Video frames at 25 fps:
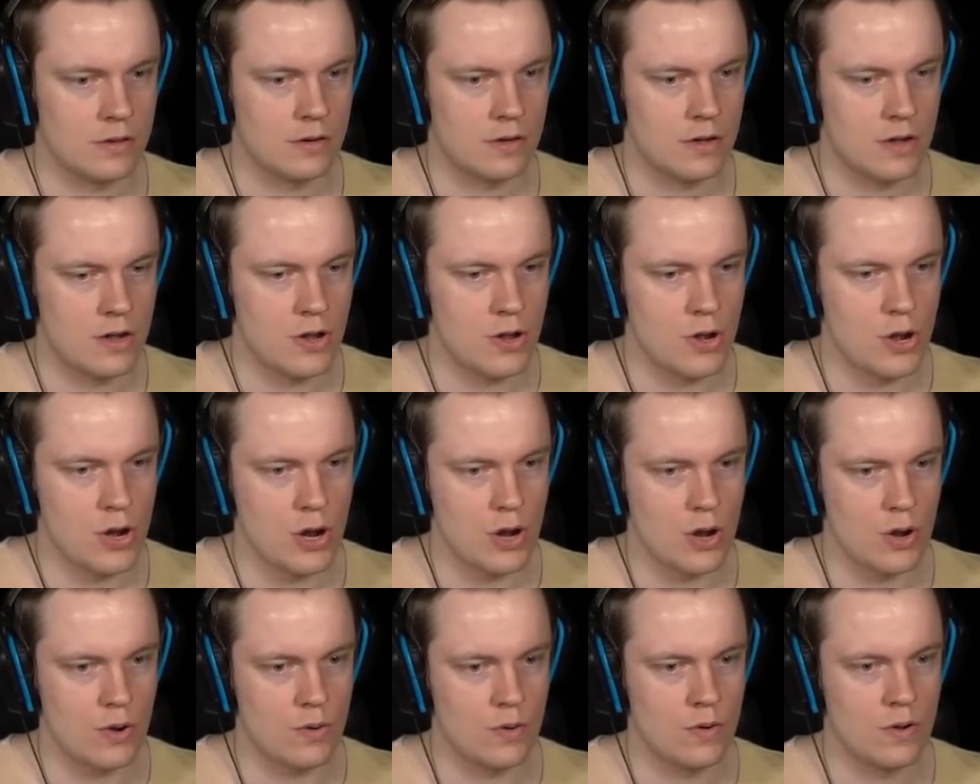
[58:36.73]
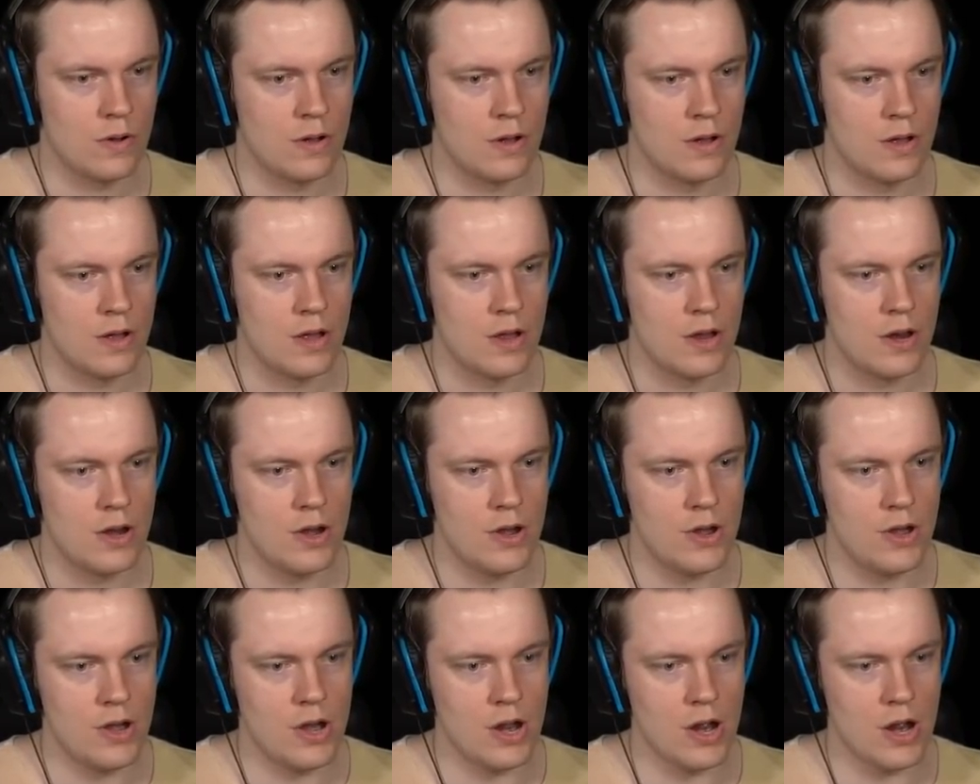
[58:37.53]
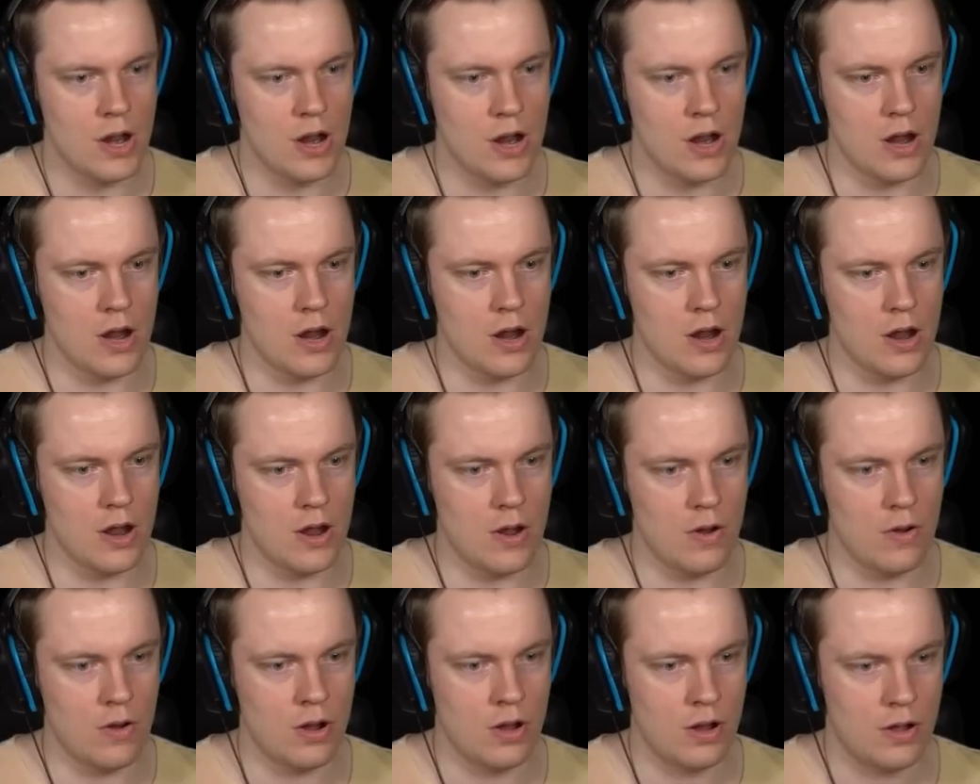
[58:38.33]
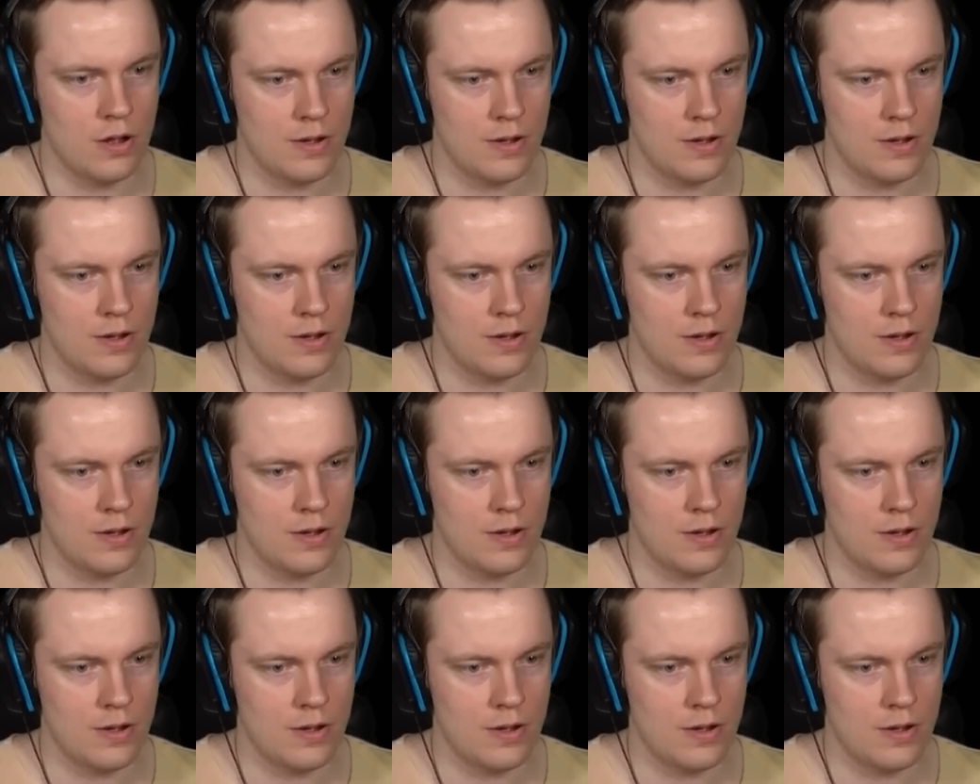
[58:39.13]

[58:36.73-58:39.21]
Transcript: No. No!